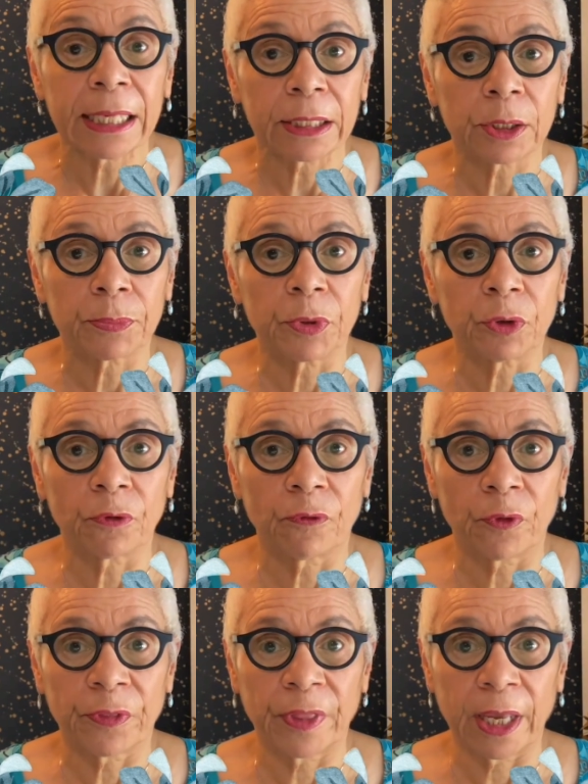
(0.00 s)
It's a
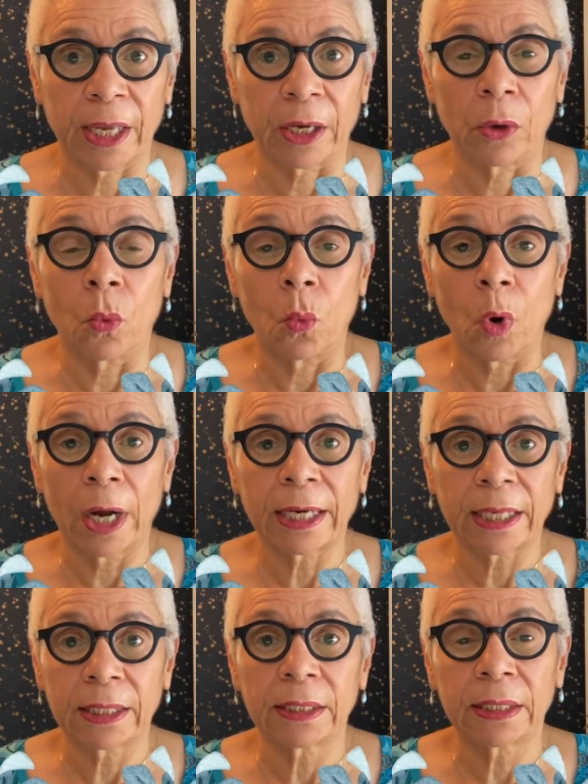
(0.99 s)
beautiful thing.
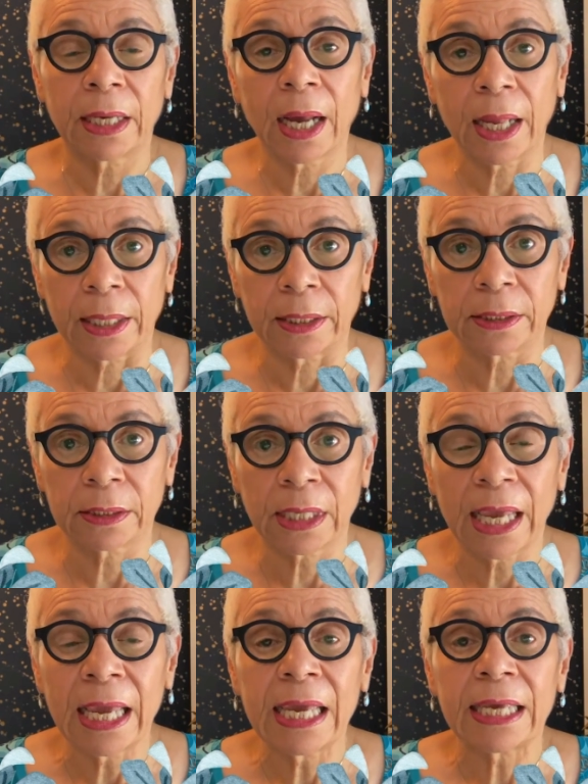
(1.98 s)
What it
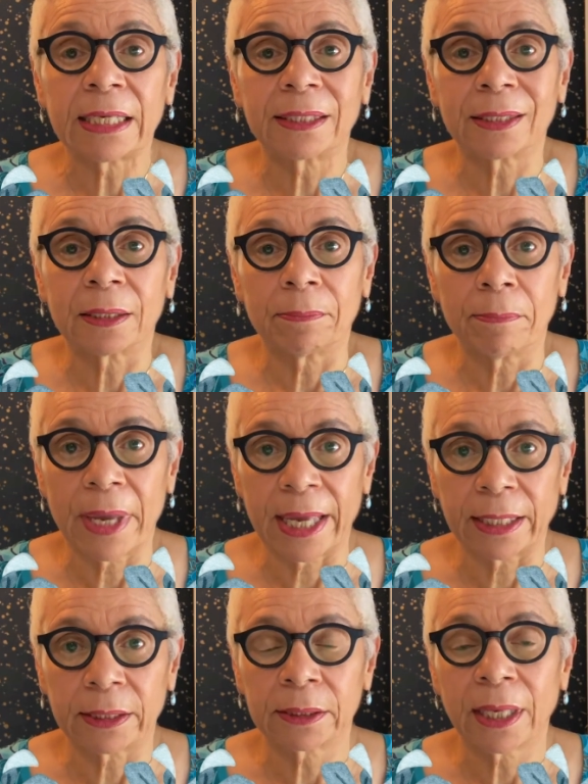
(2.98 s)
does is it
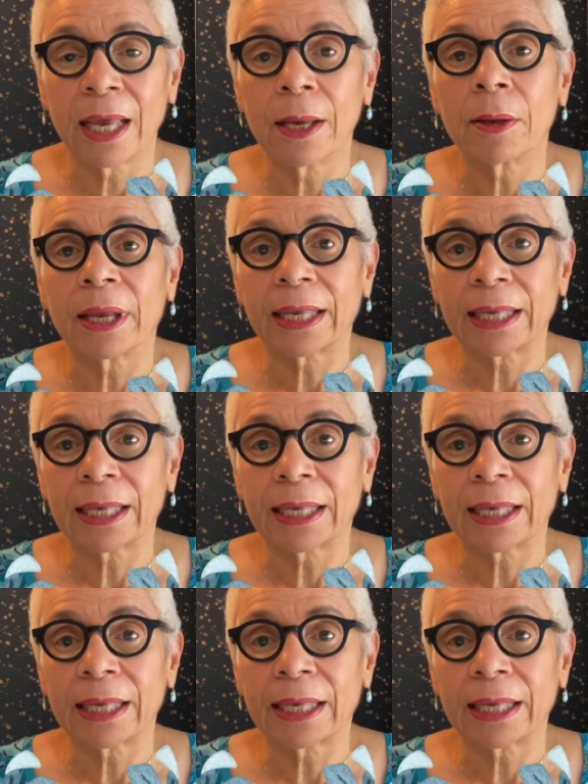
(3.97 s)
makes